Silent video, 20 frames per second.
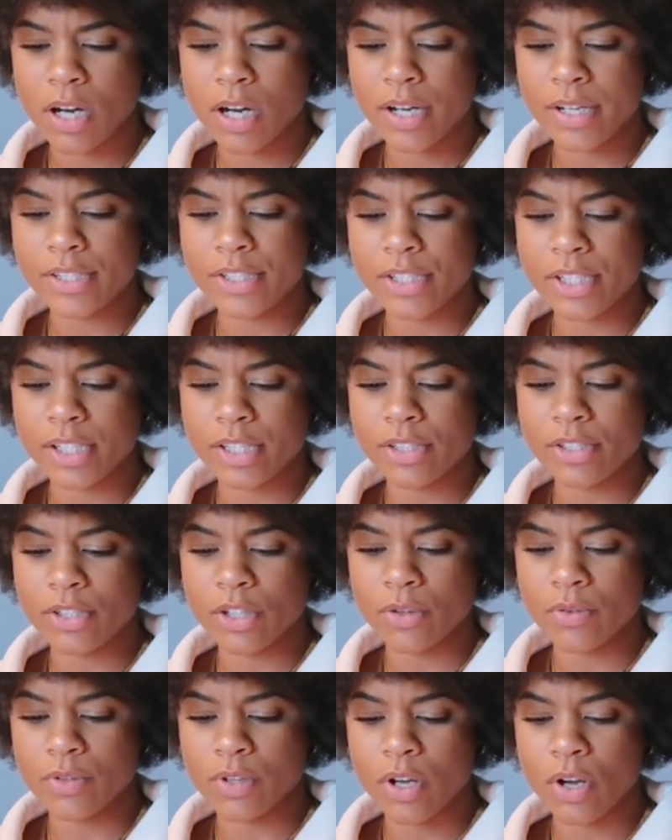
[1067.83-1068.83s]
I just
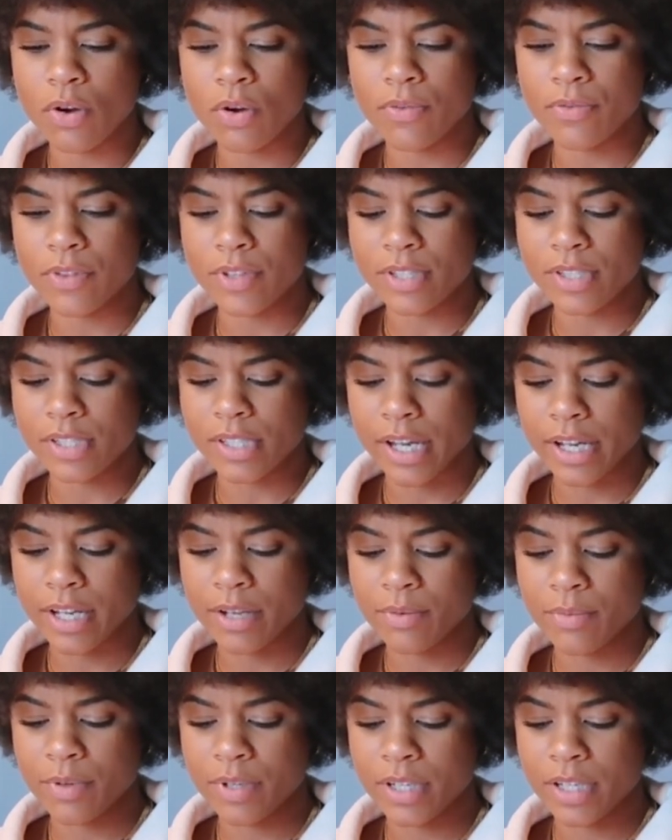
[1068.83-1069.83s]
don't know if the
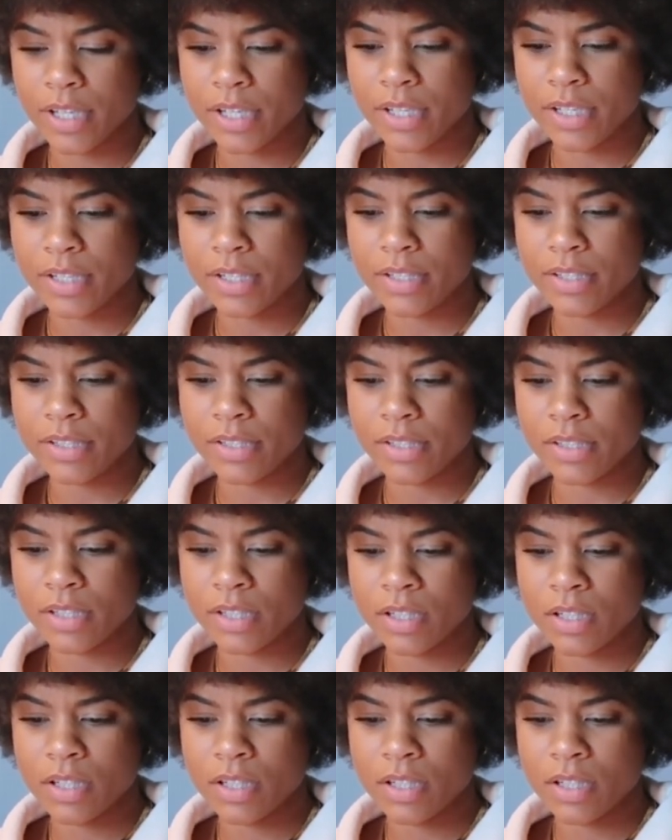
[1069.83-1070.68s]
second one is